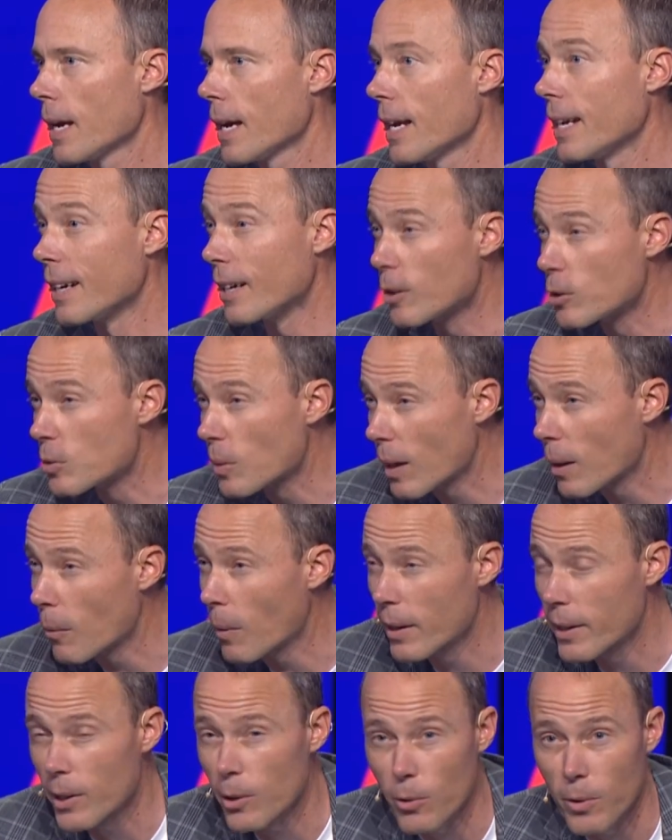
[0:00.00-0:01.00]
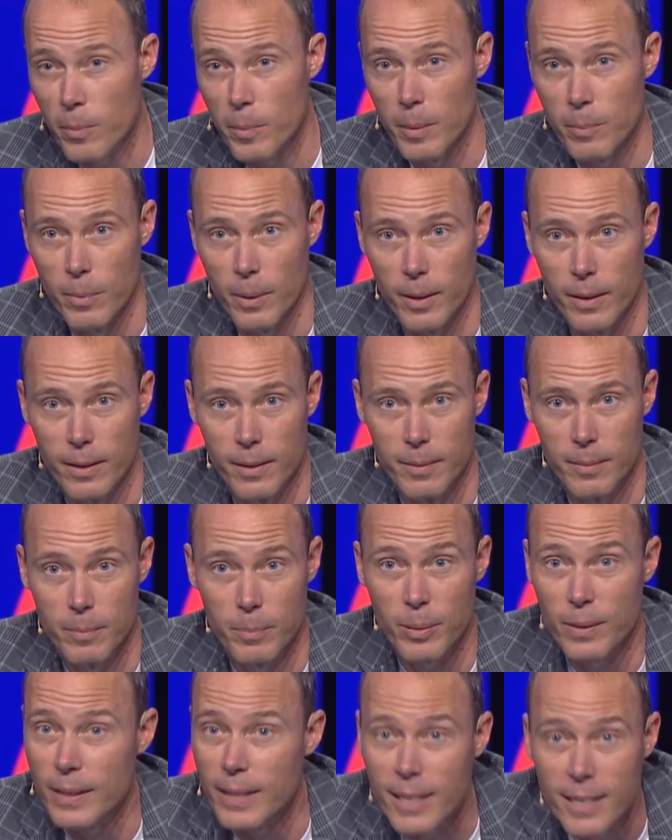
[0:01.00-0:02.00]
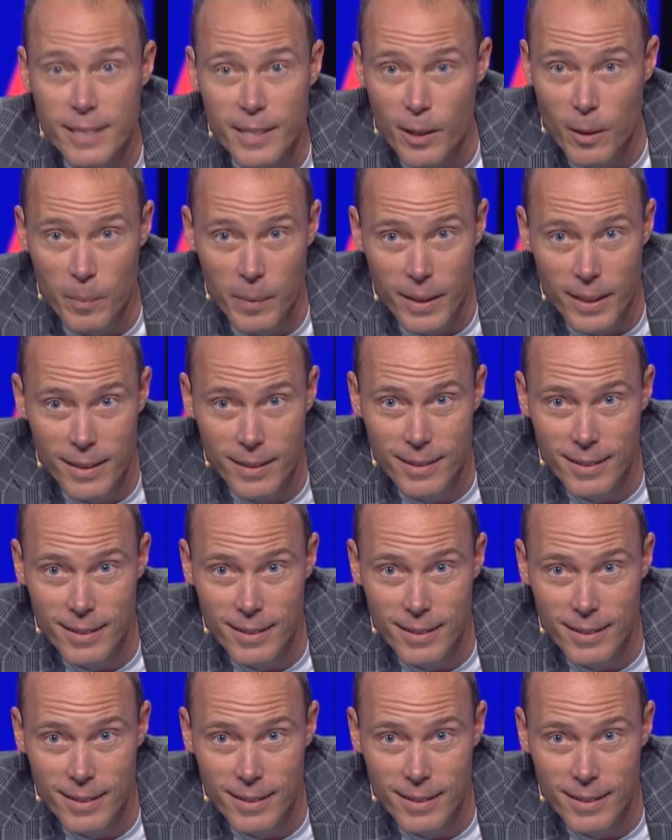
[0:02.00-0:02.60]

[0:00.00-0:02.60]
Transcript: And here's what I want you to remember. Please hear me.